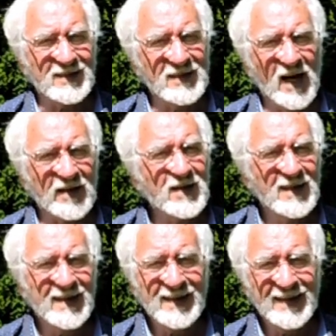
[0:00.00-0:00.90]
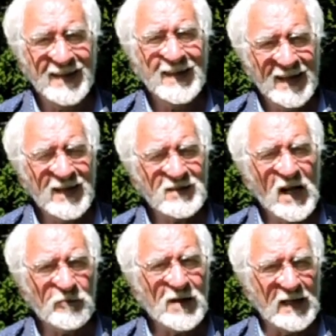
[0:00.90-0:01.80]
is
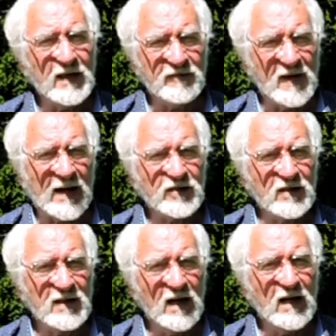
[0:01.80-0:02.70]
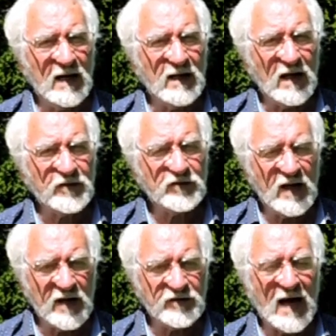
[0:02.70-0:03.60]
not really a factor at this
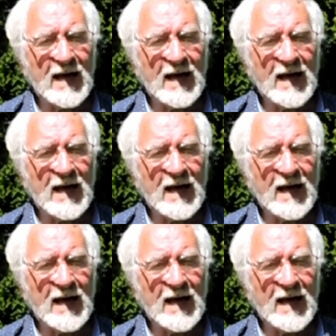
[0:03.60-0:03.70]
stage.